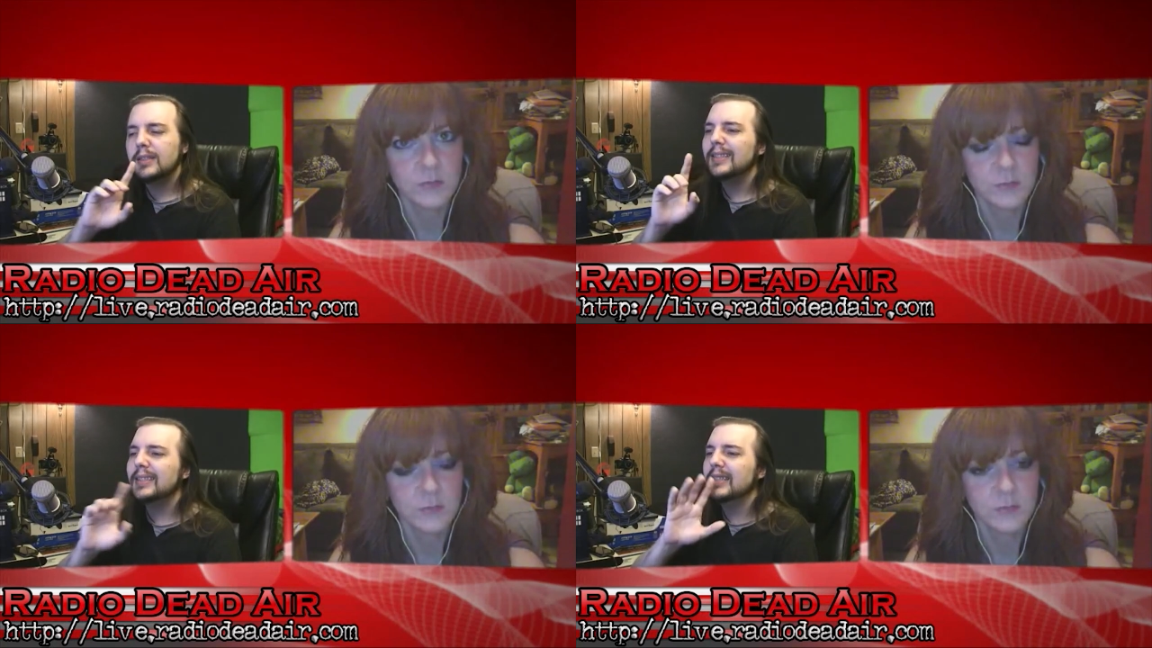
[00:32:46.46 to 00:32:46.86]

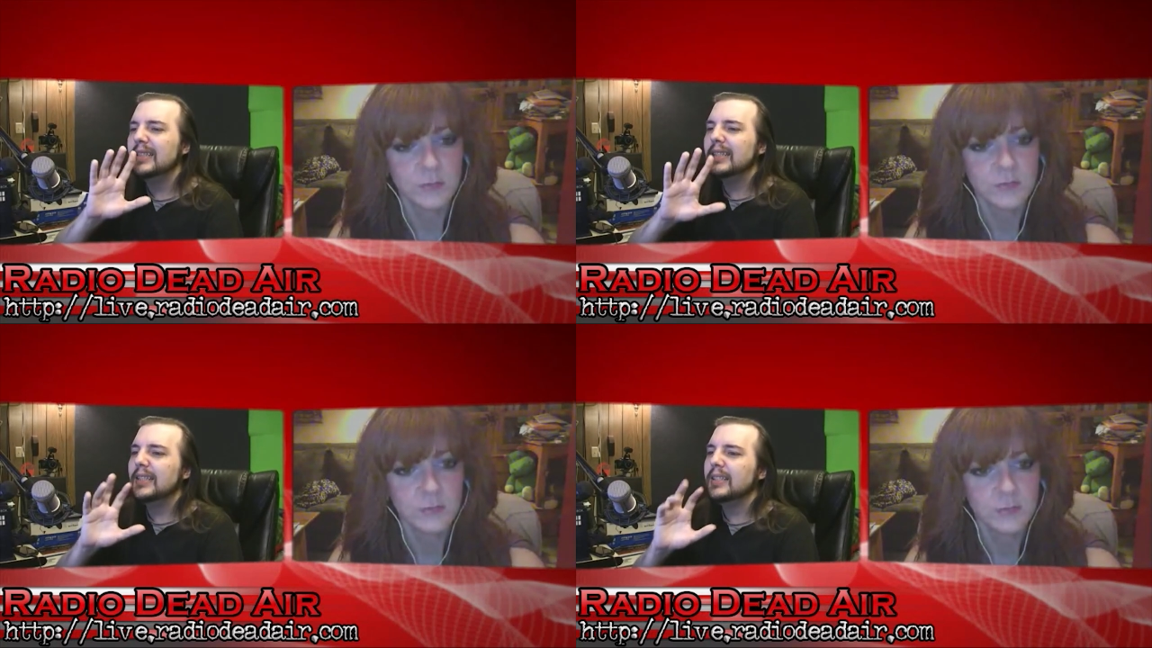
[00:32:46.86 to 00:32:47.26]

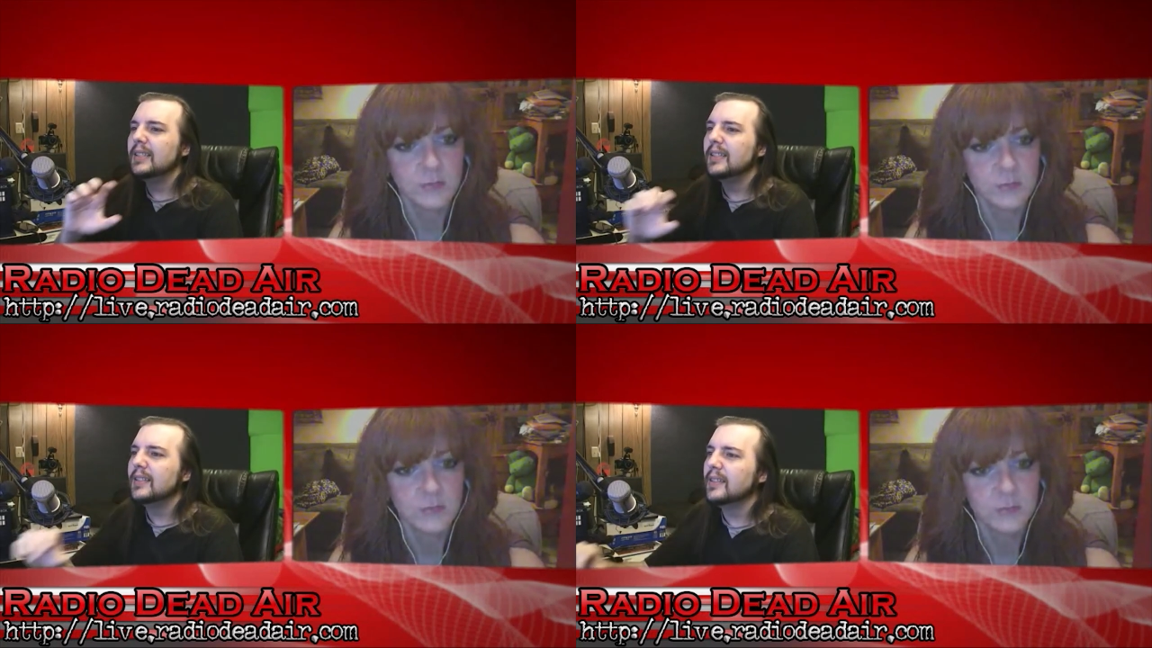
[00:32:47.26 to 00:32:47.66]
Speaker 1: Yeah.
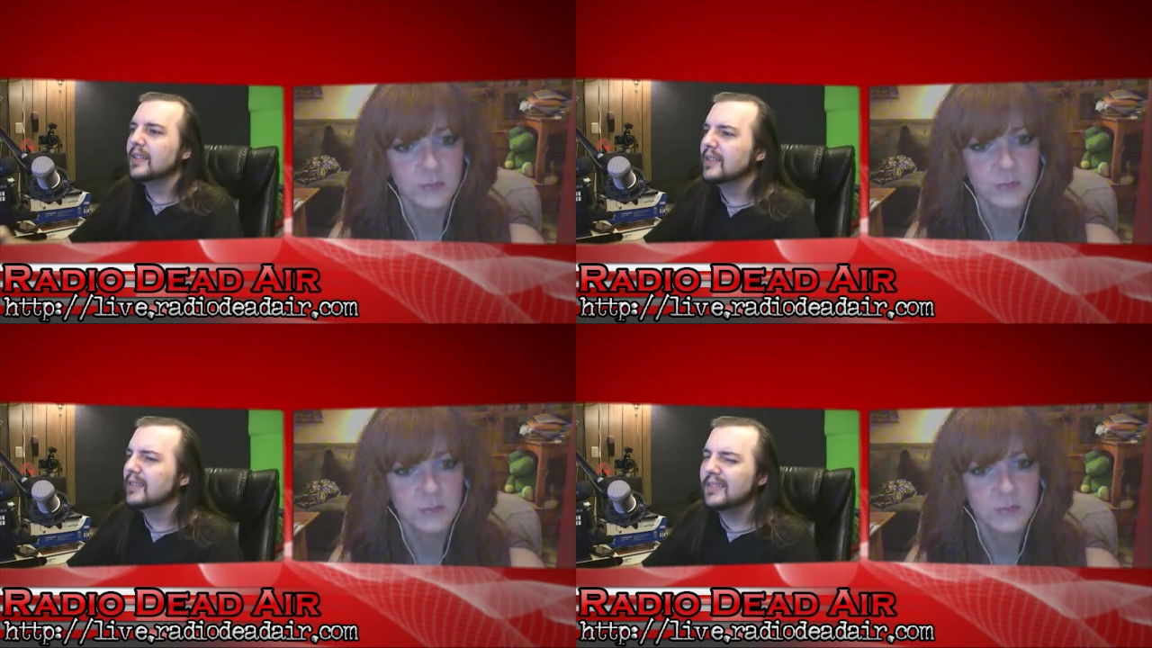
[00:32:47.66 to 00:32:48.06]

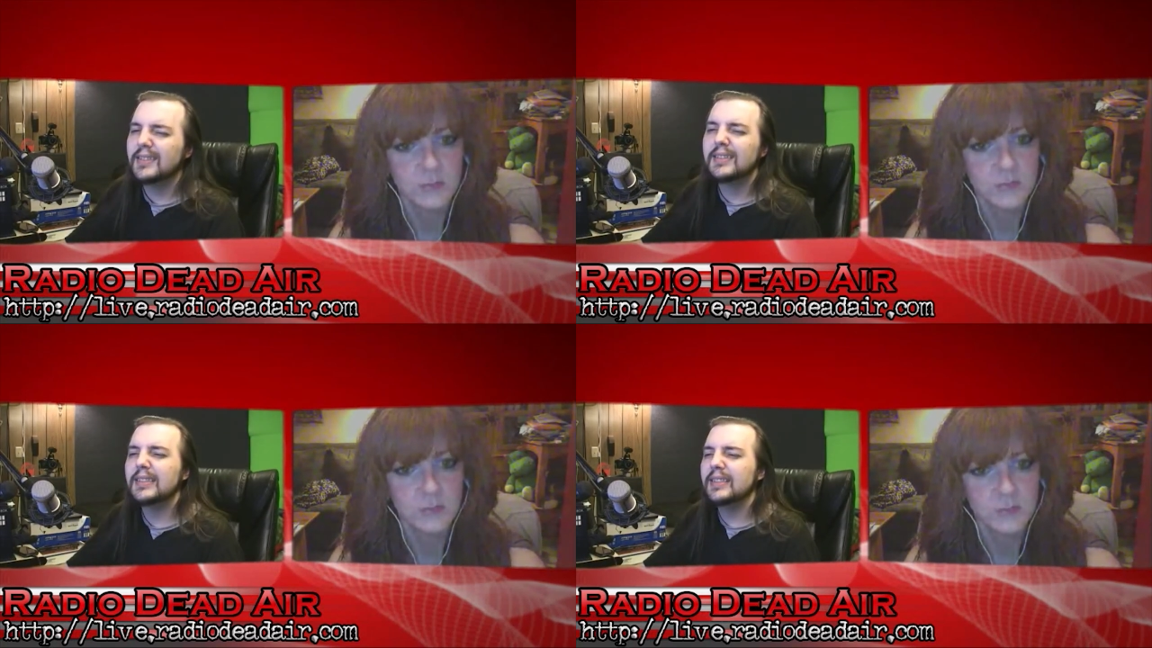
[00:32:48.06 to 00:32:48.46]

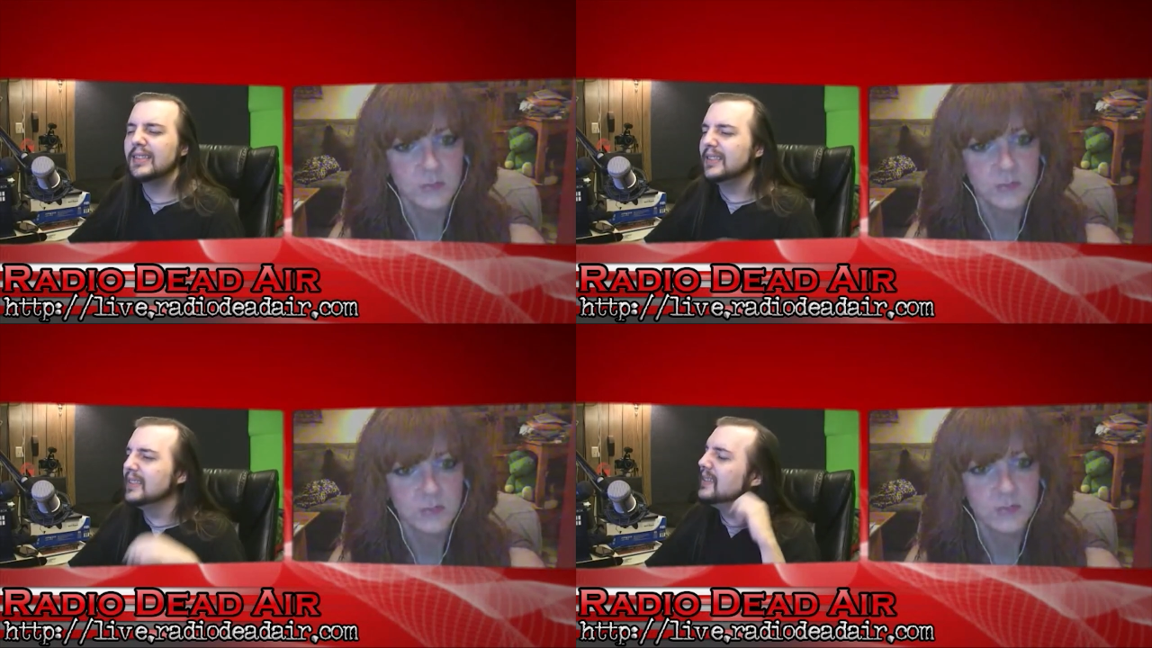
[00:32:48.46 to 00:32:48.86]

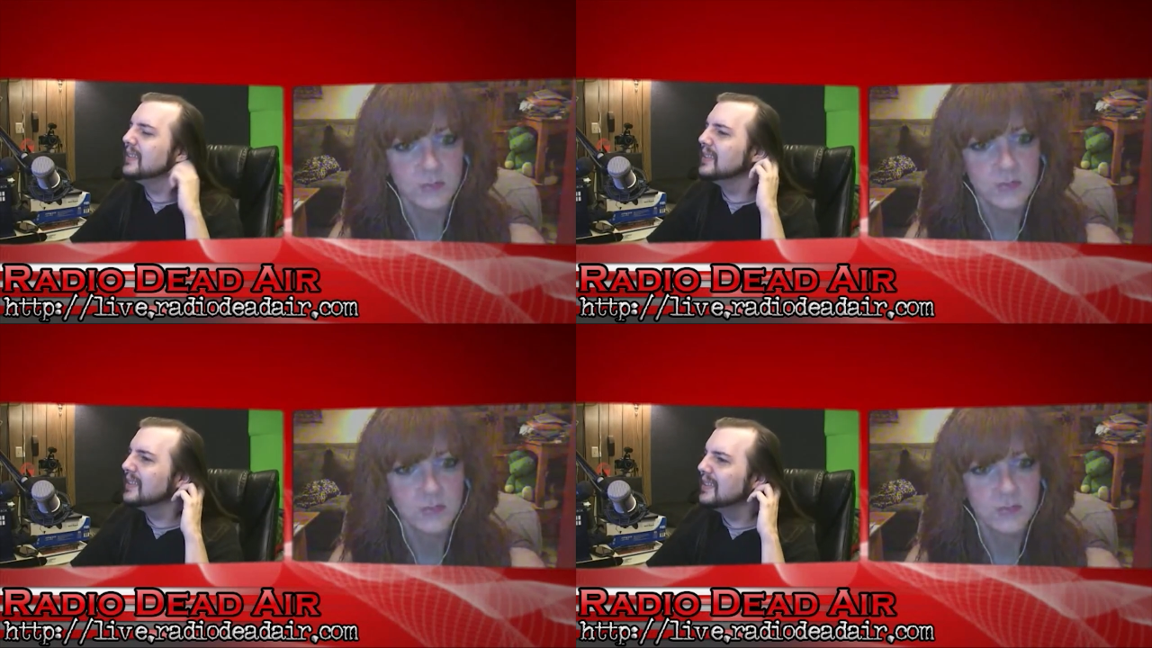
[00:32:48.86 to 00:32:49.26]

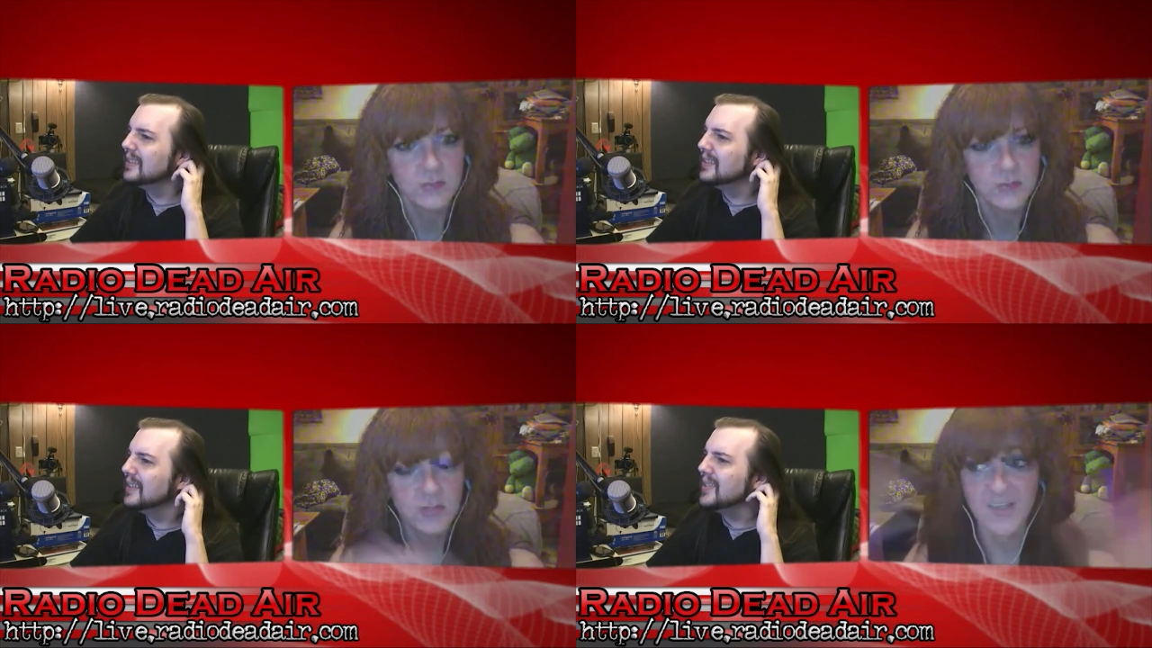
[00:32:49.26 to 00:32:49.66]
Uh,
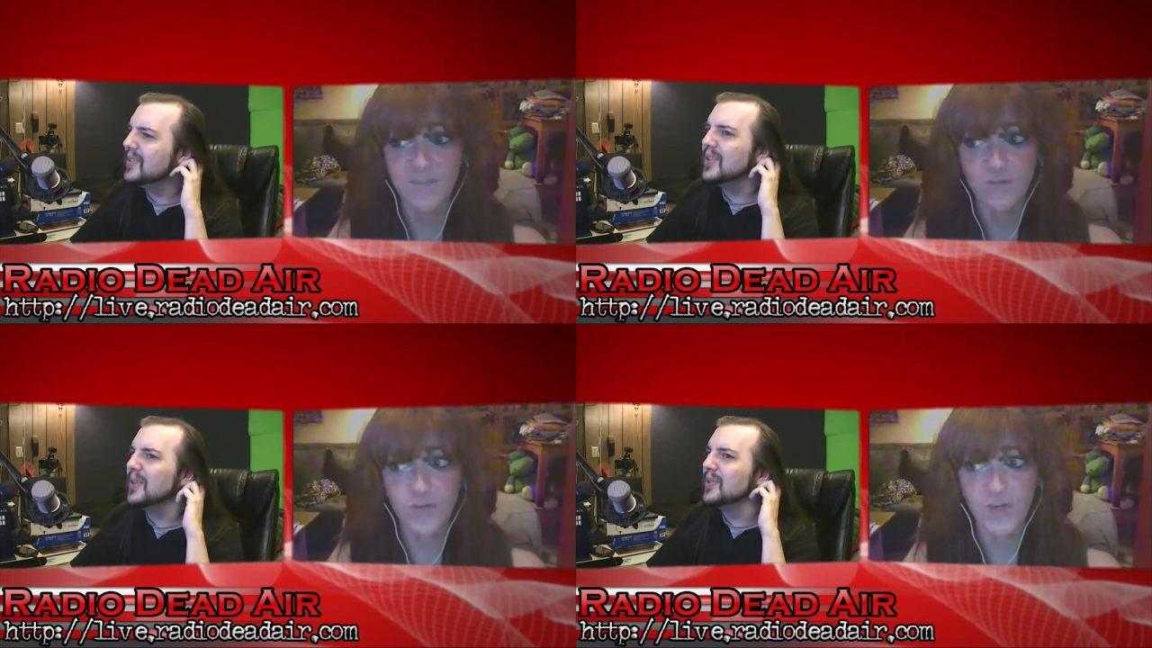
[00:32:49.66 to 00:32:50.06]
it's
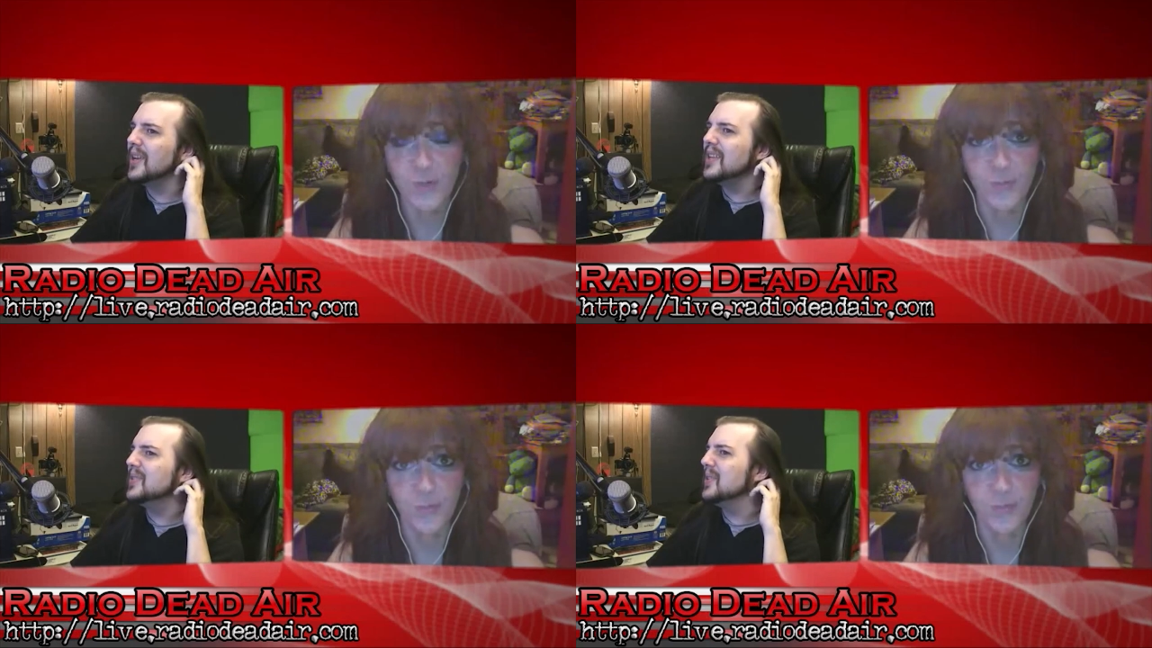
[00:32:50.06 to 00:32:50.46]
true. Still,
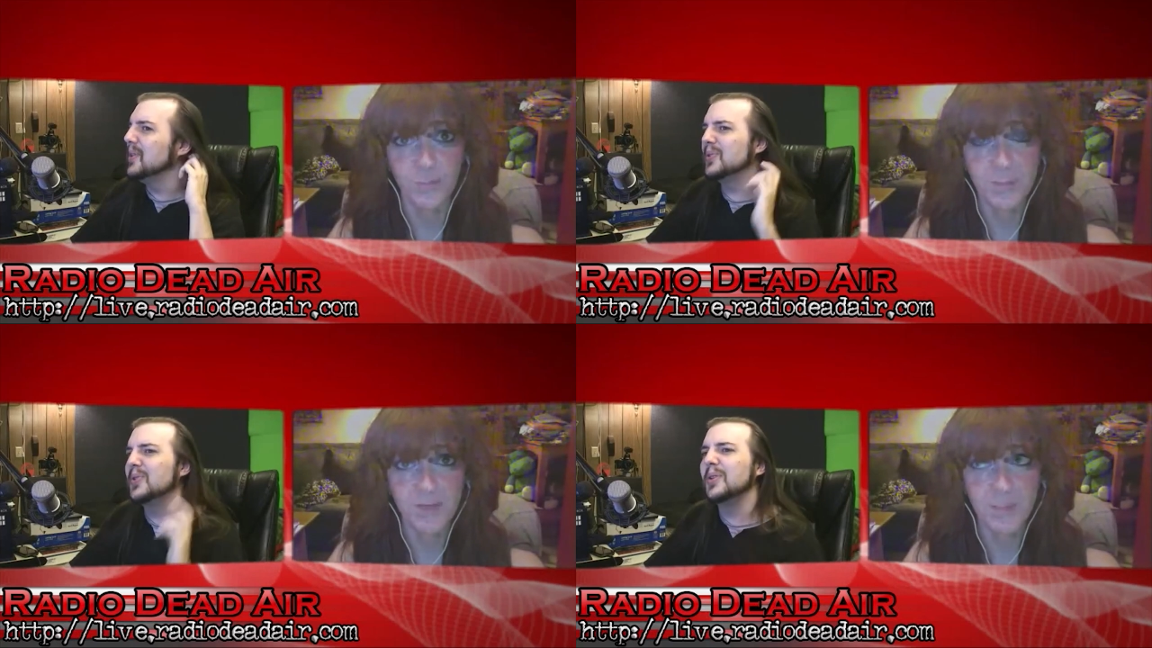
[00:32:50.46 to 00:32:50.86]
it
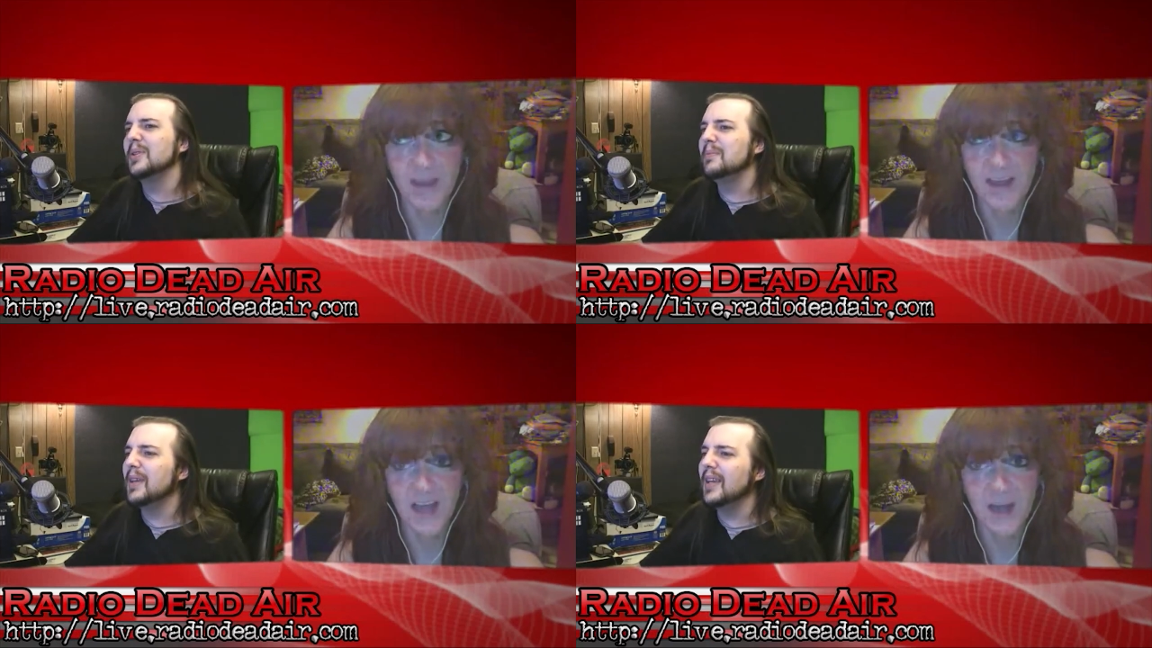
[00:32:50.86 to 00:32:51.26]
still
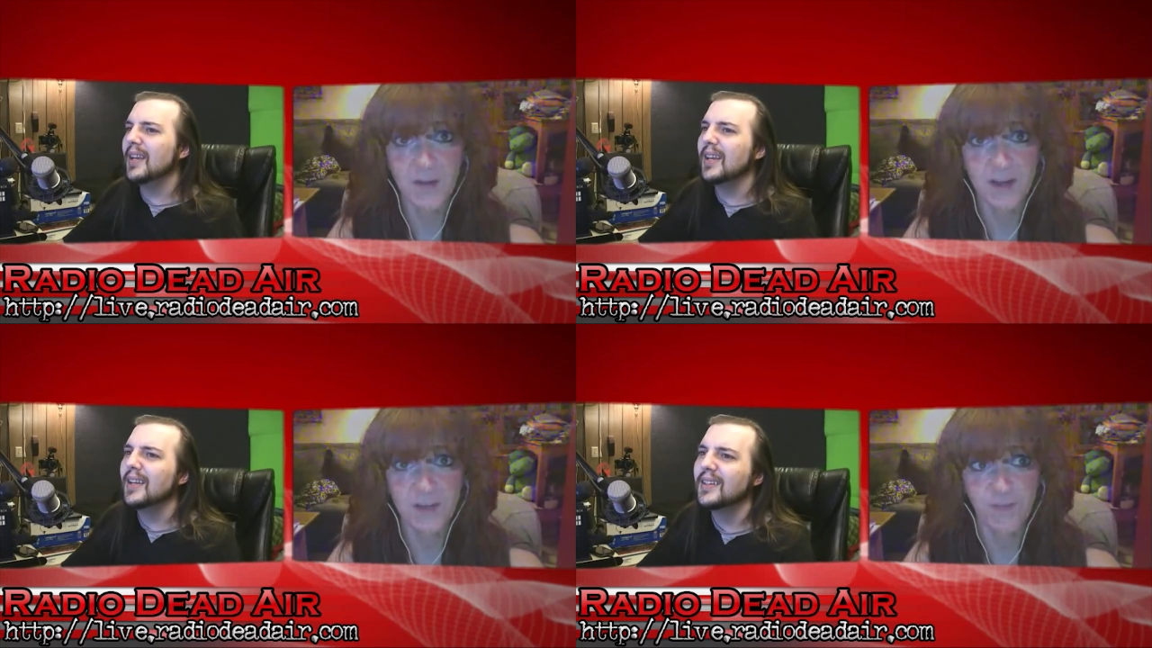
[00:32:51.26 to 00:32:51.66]
shouldn't
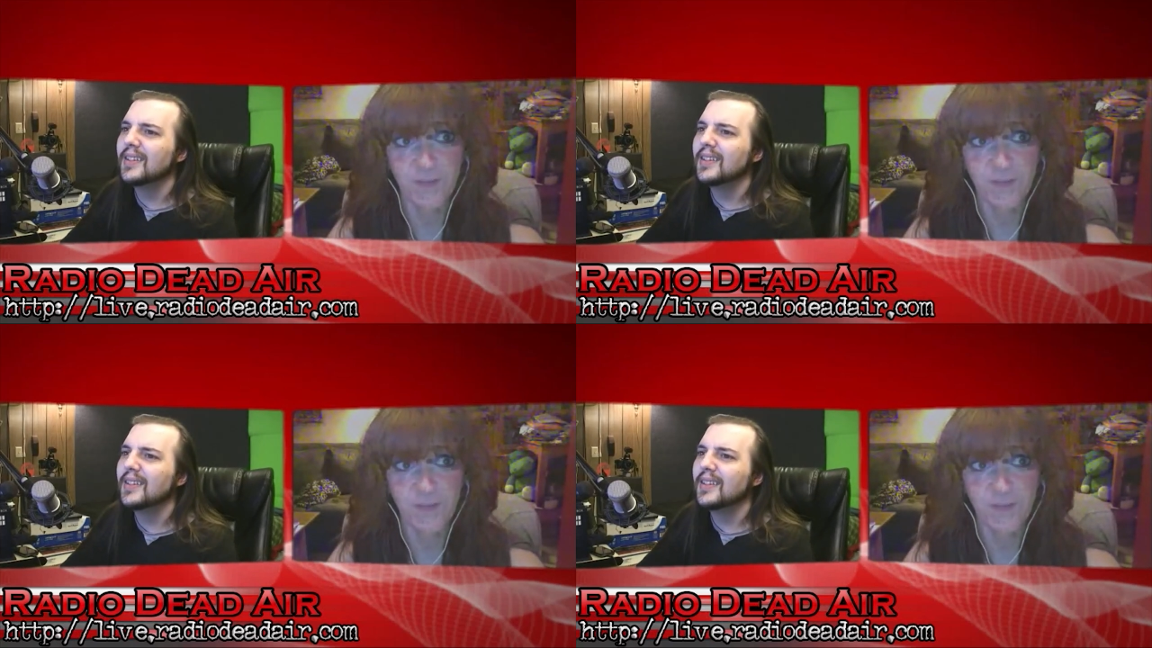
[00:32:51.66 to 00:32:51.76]
be.